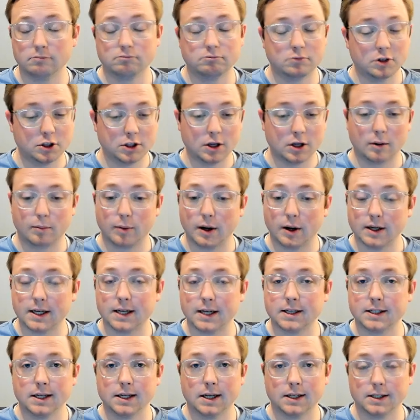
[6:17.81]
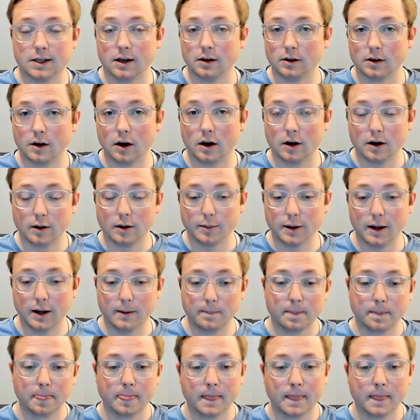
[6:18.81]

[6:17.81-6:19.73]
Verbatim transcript: The stock price hasn't necessarily caught up yet.